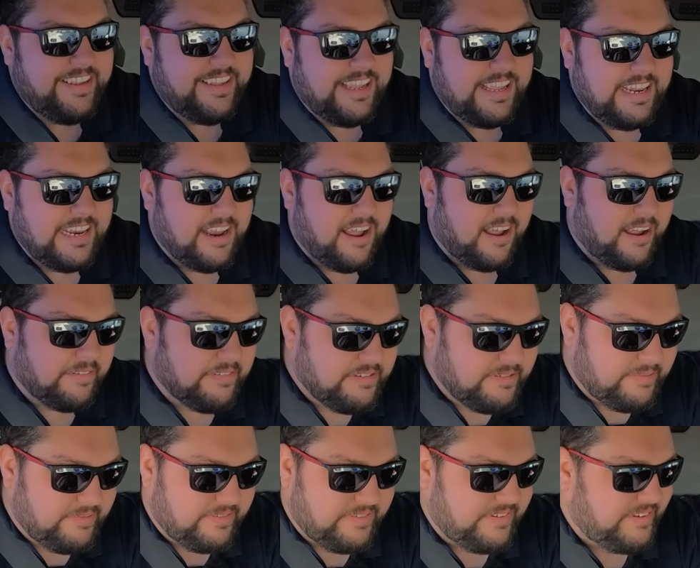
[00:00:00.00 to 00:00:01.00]
He laughed.
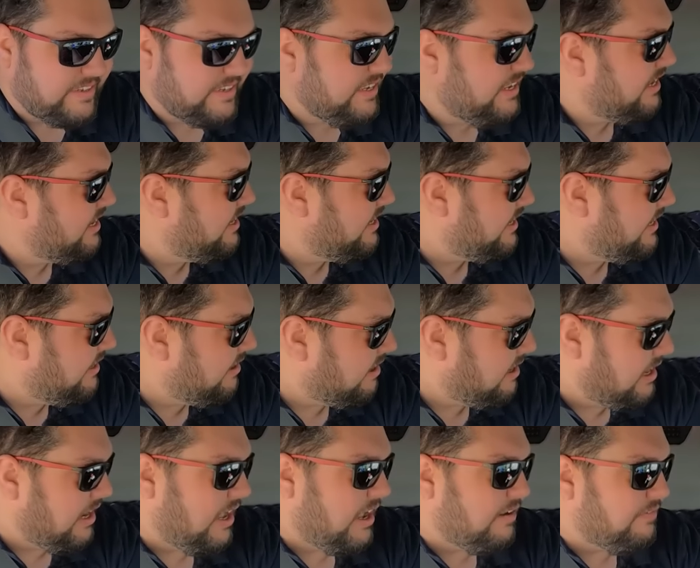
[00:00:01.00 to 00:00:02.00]
You
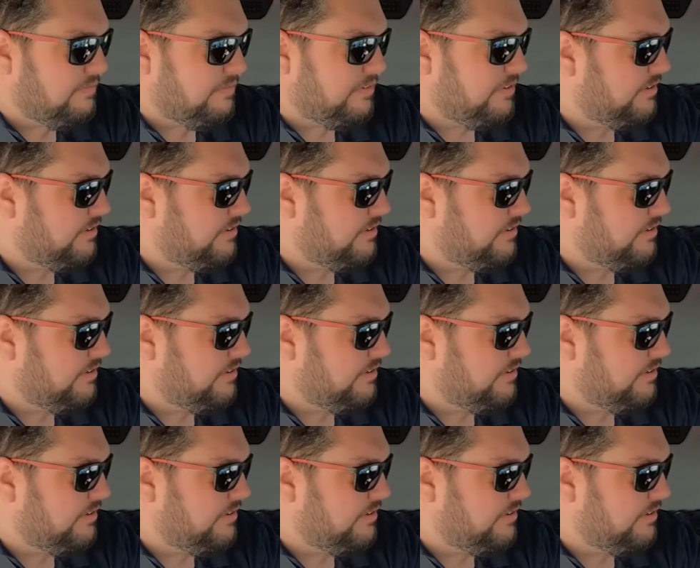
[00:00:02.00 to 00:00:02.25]
gotta laugh.